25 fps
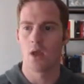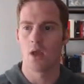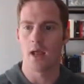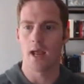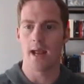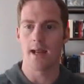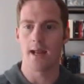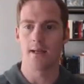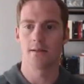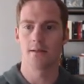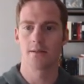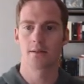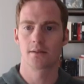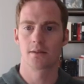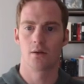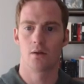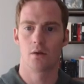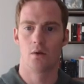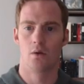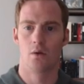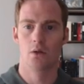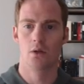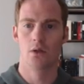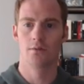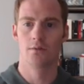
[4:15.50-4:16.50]
And
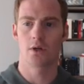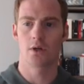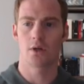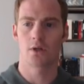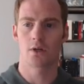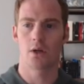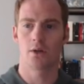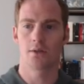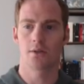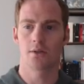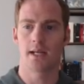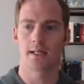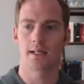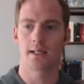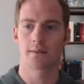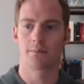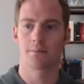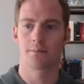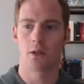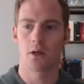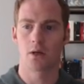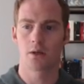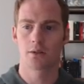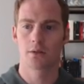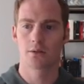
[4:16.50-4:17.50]
all of your context
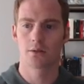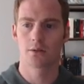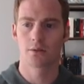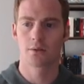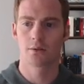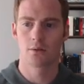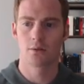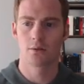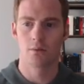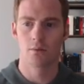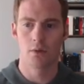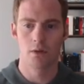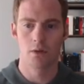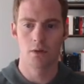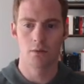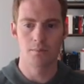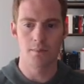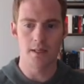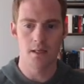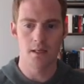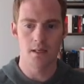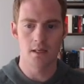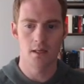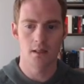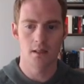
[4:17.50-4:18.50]
blocks will
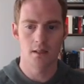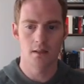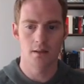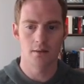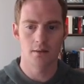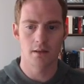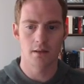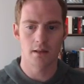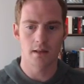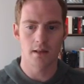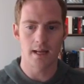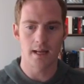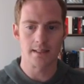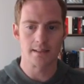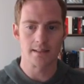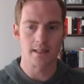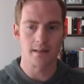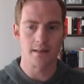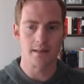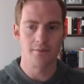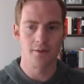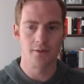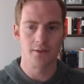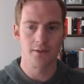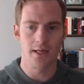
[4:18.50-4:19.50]
be, as
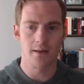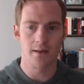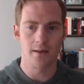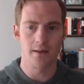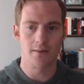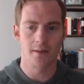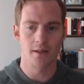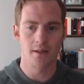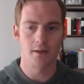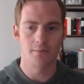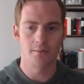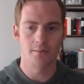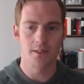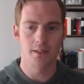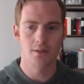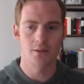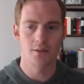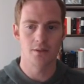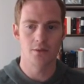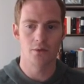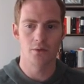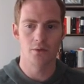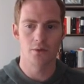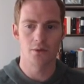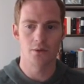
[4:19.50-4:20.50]
they're filled out, they'll be
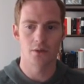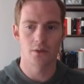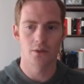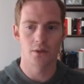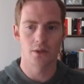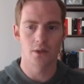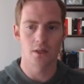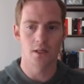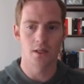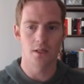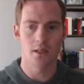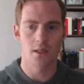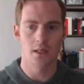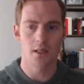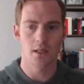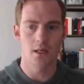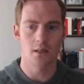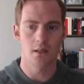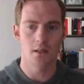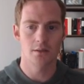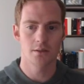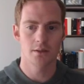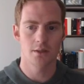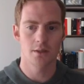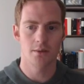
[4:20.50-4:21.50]
stored in
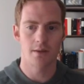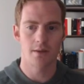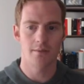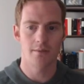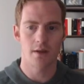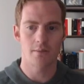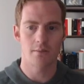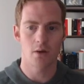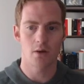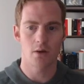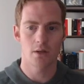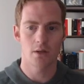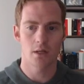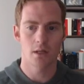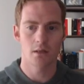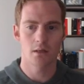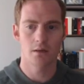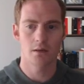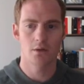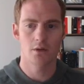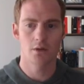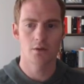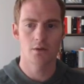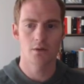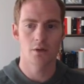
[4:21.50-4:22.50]
here. So we have our mock
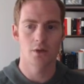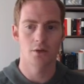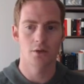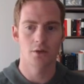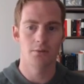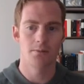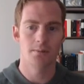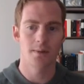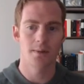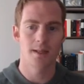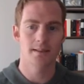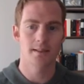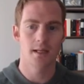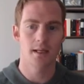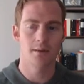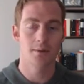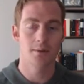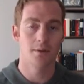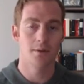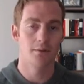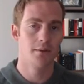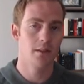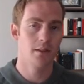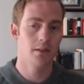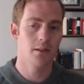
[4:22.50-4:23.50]
interview. You could replace that
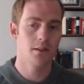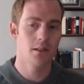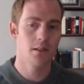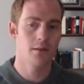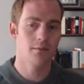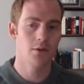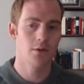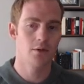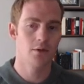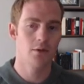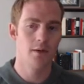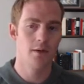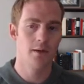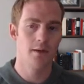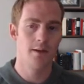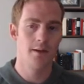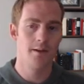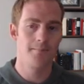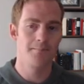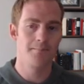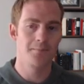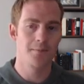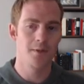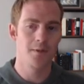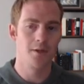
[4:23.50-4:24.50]
with a real interview.
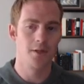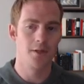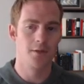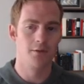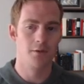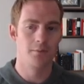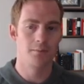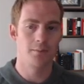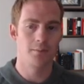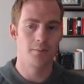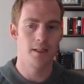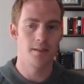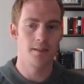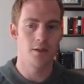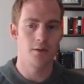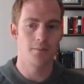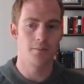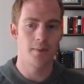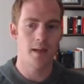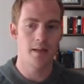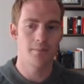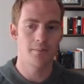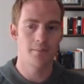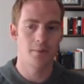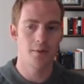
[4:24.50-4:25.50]
You could replace your
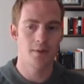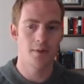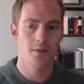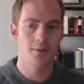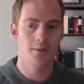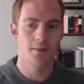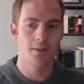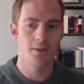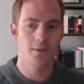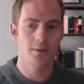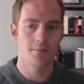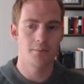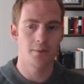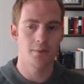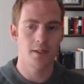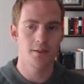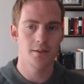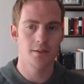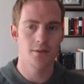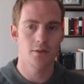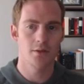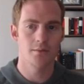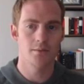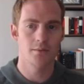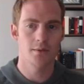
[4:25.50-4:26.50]
pain points once you
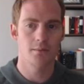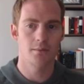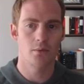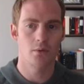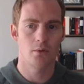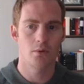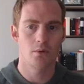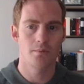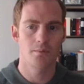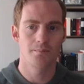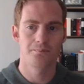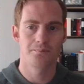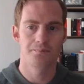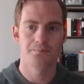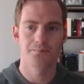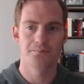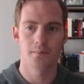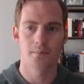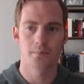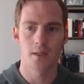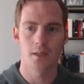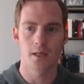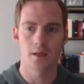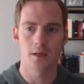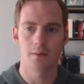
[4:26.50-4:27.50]
brainstorm some more
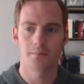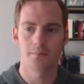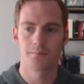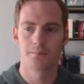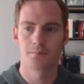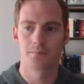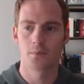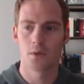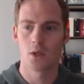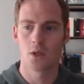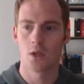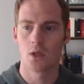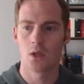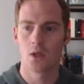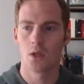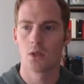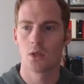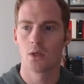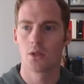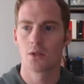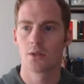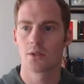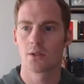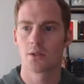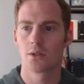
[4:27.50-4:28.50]
here.
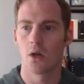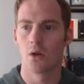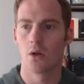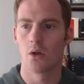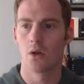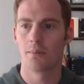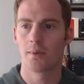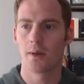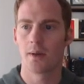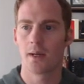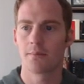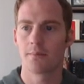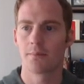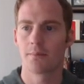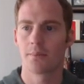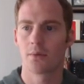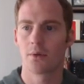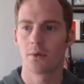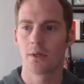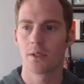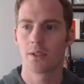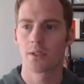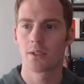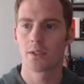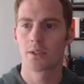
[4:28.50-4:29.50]
So pain
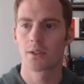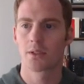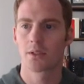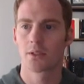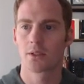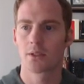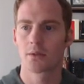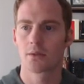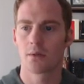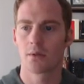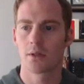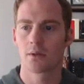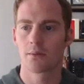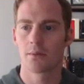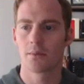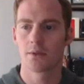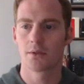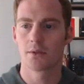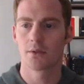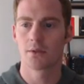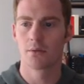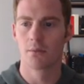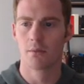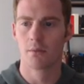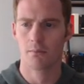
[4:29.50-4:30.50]
points, what did we
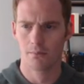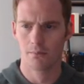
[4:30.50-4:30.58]
do?